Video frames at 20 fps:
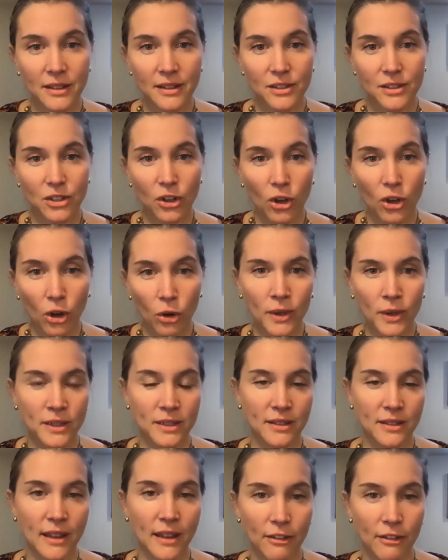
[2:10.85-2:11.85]
to go
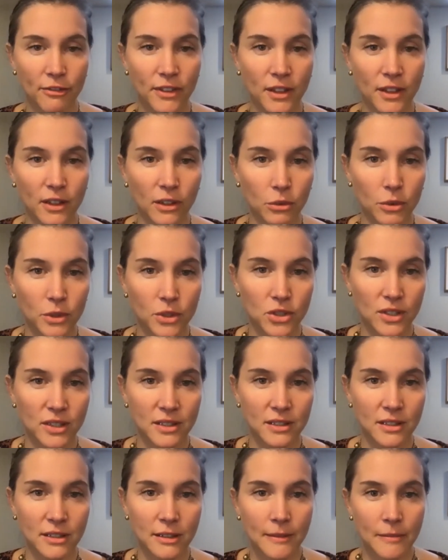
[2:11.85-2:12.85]
into that field, which
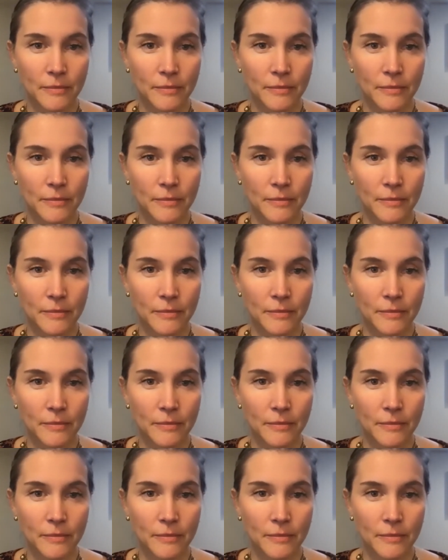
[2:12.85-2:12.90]
is